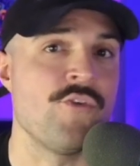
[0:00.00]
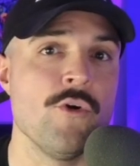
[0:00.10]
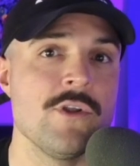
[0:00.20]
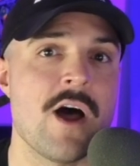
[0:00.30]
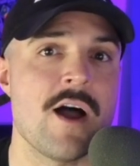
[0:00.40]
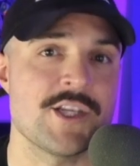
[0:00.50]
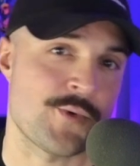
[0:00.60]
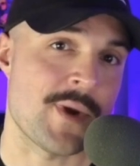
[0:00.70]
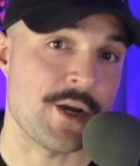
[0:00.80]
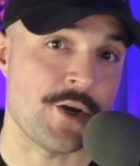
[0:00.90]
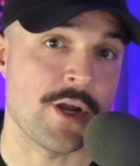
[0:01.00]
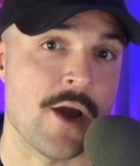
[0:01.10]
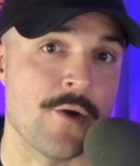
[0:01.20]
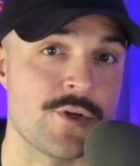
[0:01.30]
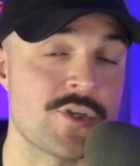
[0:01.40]
launch ready to
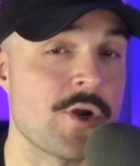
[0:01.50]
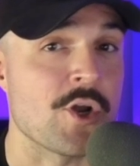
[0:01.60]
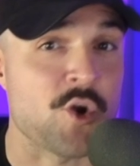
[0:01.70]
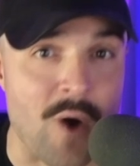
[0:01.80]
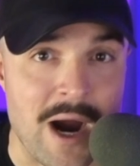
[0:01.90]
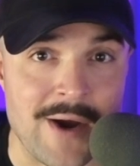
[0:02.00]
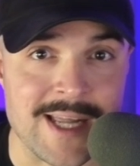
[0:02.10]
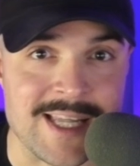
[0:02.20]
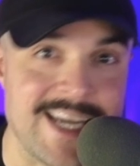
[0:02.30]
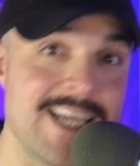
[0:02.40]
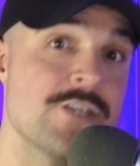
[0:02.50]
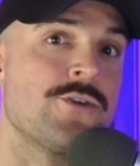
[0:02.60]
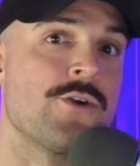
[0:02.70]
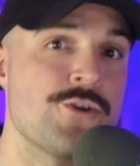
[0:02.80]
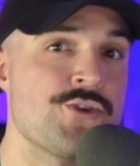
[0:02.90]
go to start acquiring leads,
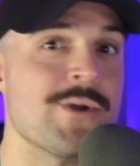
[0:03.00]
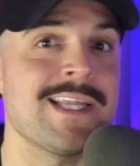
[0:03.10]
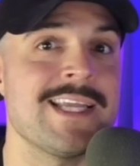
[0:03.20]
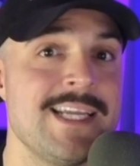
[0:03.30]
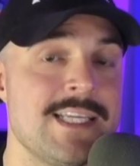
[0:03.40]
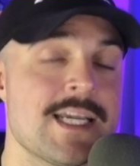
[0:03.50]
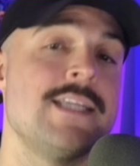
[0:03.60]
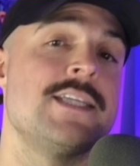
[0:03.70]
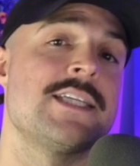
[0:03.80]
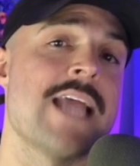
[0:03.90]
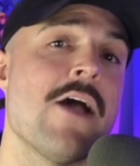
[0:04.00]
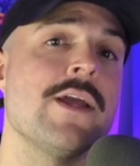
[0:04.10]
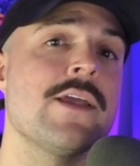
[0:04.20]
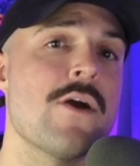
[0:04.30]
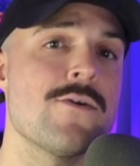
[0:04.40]
nurturing leads, and
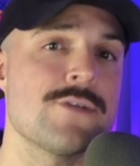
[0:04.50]
selling those